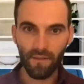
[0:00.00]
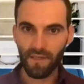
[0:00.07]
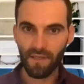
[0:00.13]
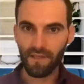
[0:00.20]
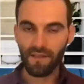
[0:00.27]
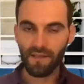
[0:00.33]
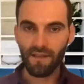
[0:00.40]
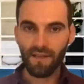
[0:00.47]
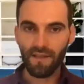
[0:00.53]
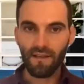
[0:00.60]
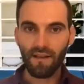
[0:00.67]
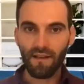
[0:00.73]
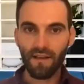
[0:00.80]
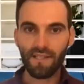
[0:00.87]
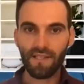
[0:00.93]
It was
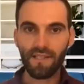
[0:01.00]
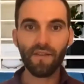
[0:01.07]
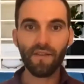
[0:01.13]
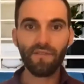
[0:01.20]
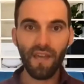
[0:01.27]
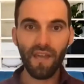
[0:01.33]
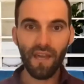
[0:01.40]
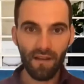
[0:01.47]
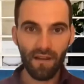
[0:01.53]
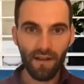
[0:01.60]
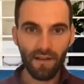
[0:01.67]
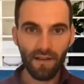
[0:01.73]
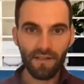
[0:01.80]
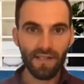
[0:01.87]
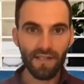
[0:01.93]
a ton of
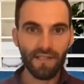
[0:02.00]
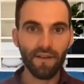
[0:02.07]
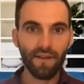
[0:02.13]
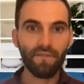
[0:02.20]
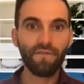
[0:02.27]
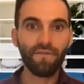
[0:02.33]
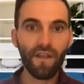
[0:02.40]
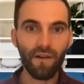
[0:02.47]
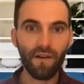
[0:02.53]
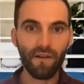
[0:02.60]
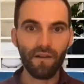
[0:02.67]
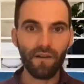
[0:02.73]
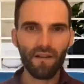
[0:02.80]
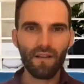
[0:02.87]
chaos and a ton of fear.